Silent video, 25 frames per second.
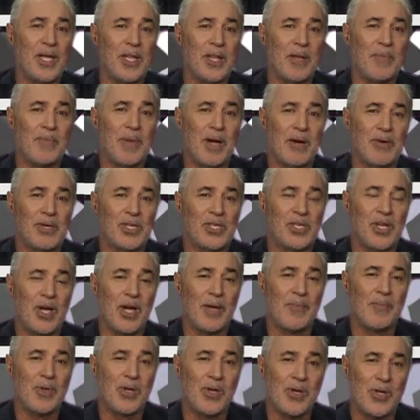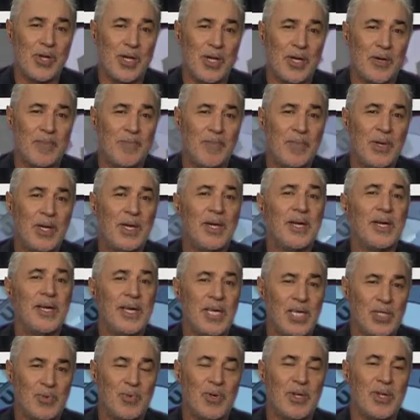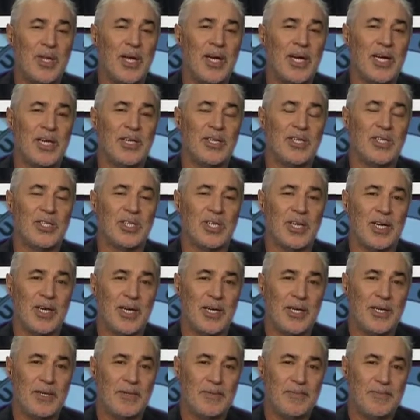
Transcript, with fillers: in the Maritime Union. Here's what they had to say.